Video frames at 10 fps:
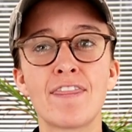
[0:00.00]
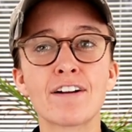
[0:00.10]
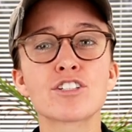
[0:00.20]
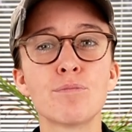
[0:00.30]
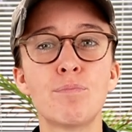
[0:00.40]
There
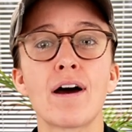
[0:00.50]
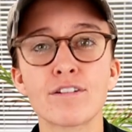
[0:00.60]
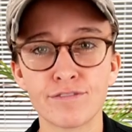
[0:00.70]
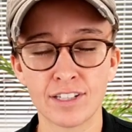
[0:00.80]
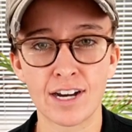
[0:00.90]
is a
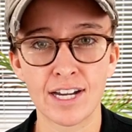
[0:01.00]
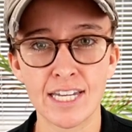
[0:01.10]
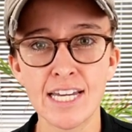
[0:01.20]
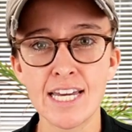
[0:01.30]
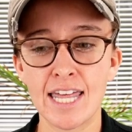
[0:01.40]

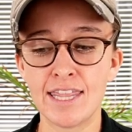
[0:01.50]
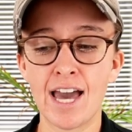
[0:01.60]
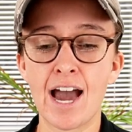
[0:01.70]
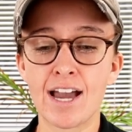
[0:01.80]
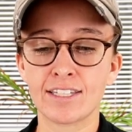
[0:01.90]
butterfly
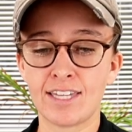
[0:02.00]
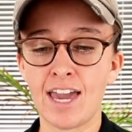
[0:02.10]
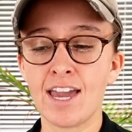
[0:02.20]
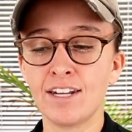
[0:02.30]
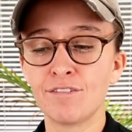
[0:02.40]
that
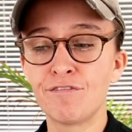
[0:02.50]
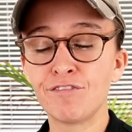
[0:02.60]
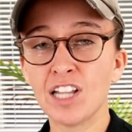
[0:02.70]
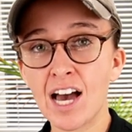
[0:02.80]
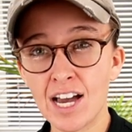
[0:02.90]
can
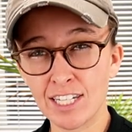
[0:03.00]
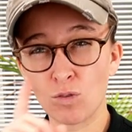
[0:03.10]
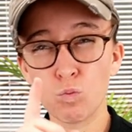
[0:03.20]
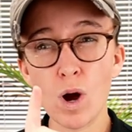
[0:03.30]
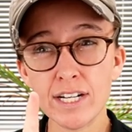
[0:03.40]
fly
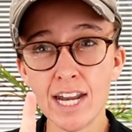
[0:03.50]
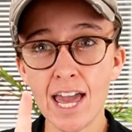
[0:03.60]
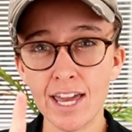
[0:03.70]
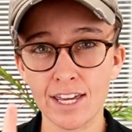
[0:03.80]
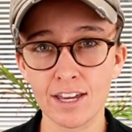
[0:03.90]
in one
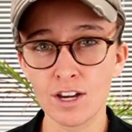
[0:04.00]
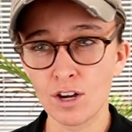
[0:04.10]
day